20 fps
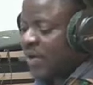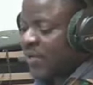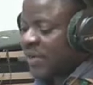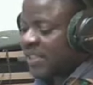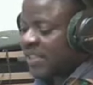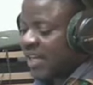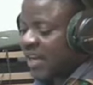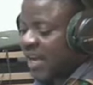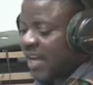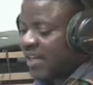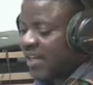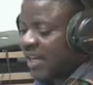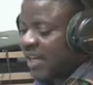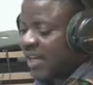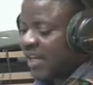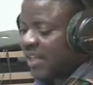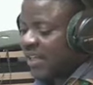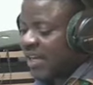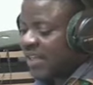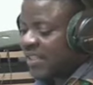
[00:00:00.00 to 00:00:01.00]
retired
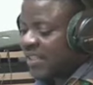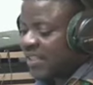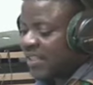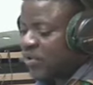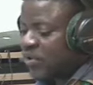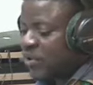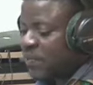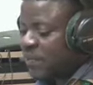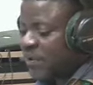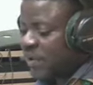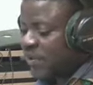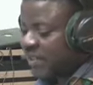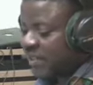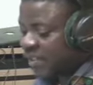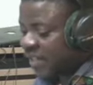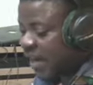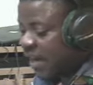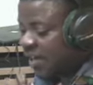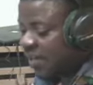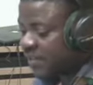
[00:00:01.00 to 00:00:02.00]
yes COP
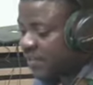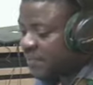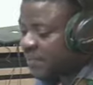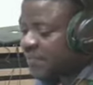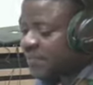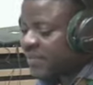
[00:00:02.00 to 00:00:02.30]
retired